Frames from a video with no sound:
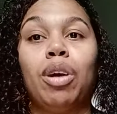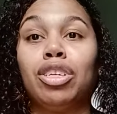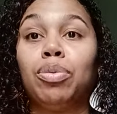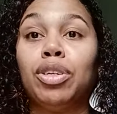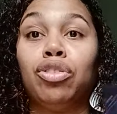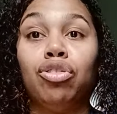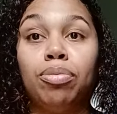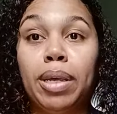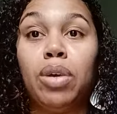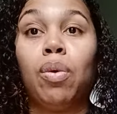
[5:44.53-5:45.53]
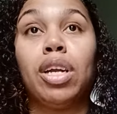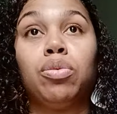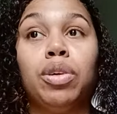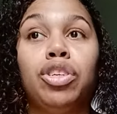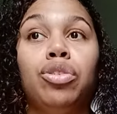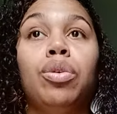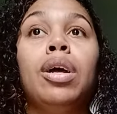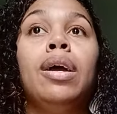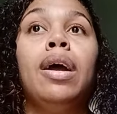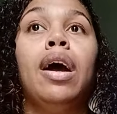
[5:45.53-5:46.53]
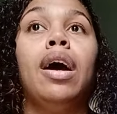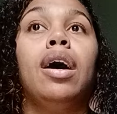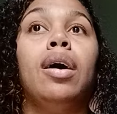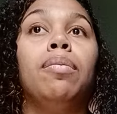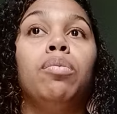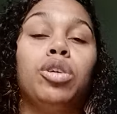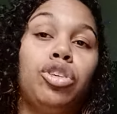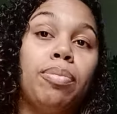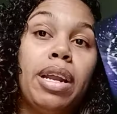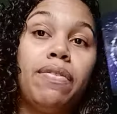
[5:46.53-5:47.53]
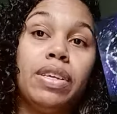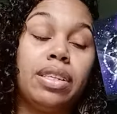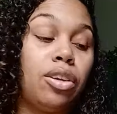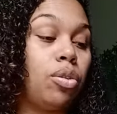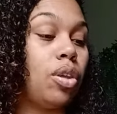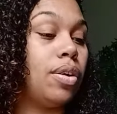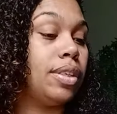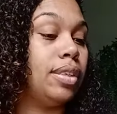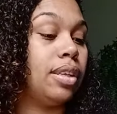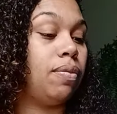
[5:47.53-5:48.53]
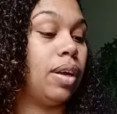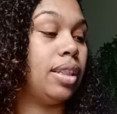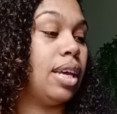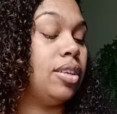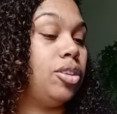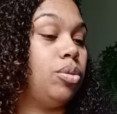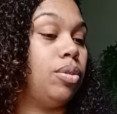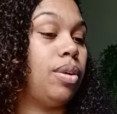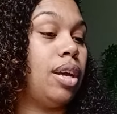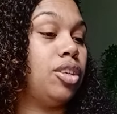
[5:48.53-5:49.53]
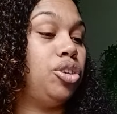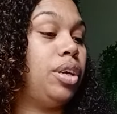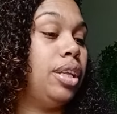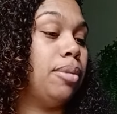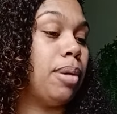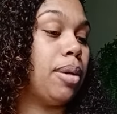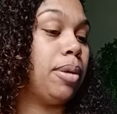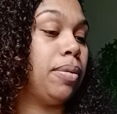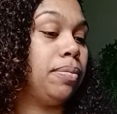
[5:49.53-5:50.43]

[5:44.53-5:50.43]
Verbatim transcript: Watch what you speak. Watch what you, um, what you're manifesting, your thoughts and stuff like that too. Okay, because you're healing, baby.